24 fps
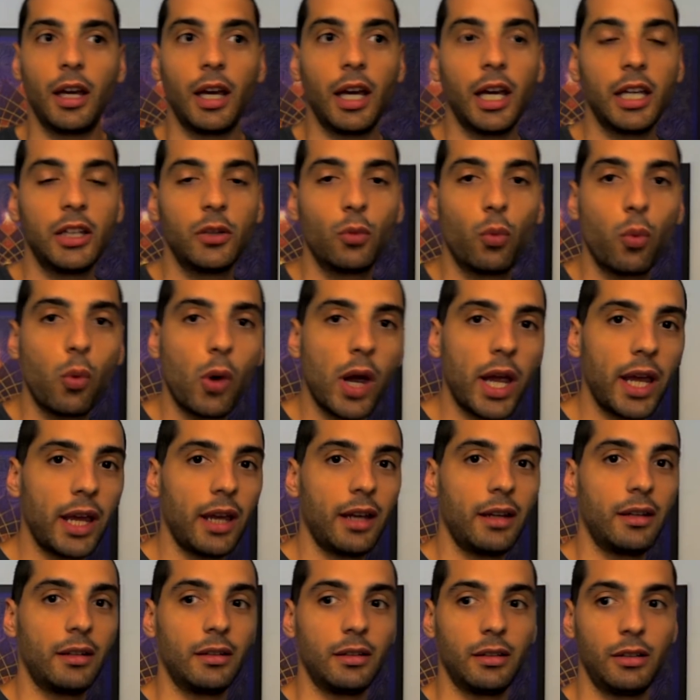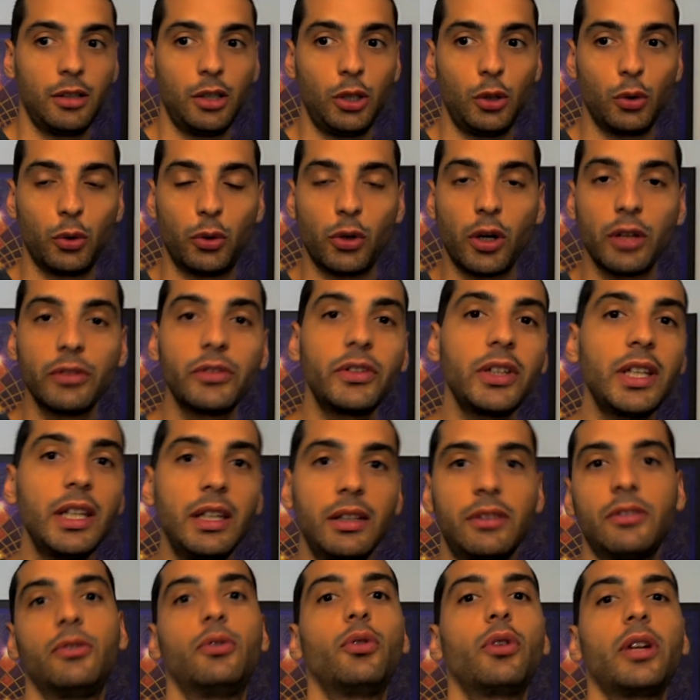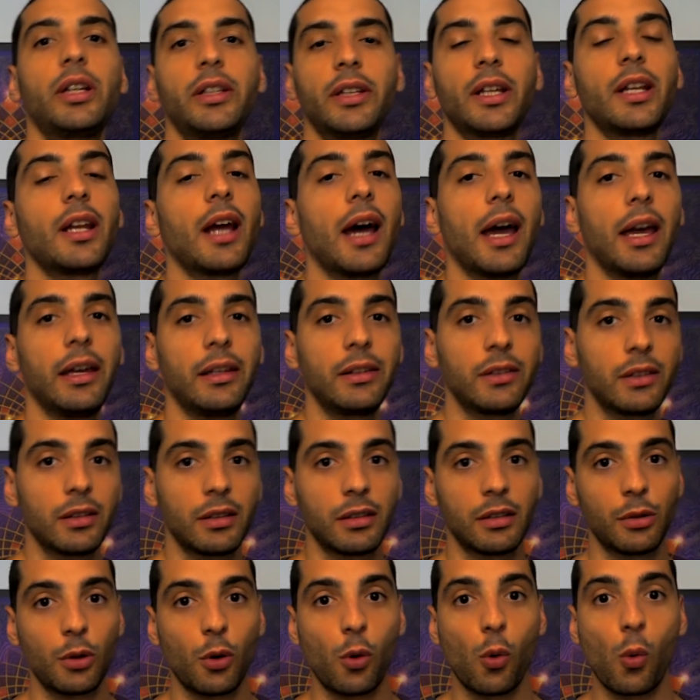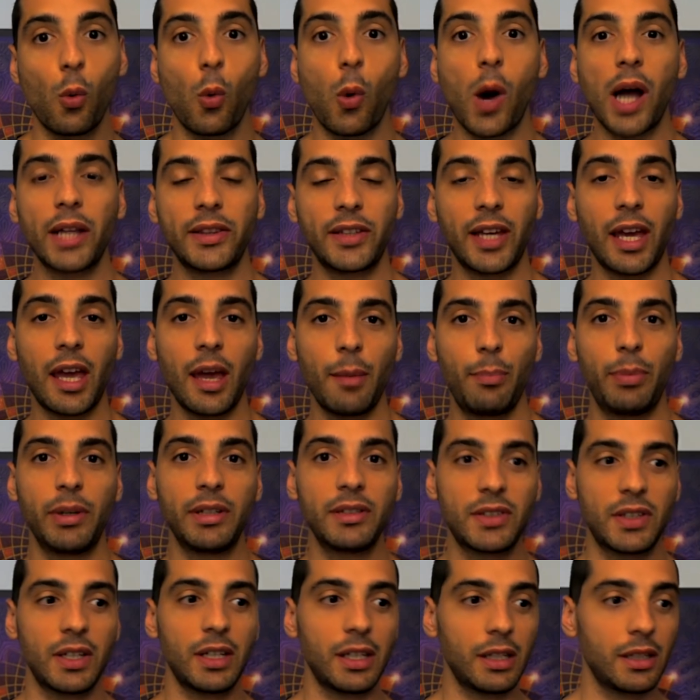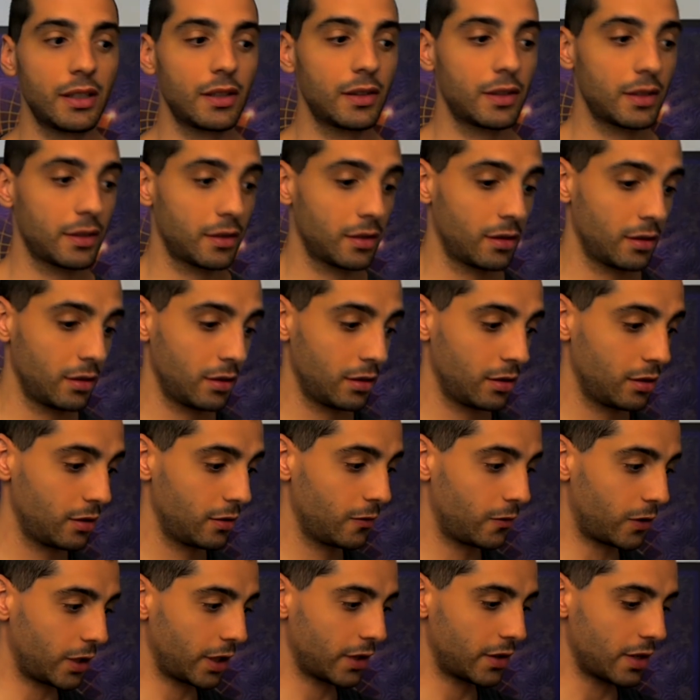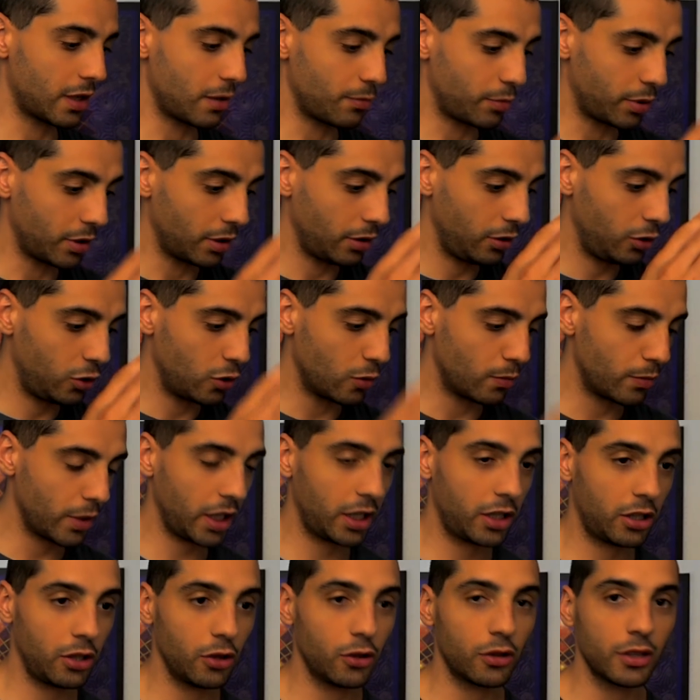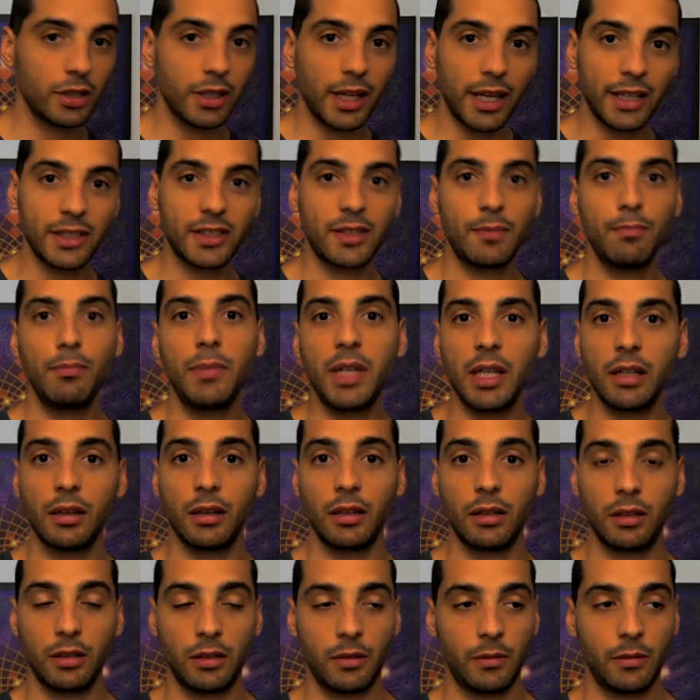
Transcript: And when you don't eat during the night, what happens is, for example, you make your last meal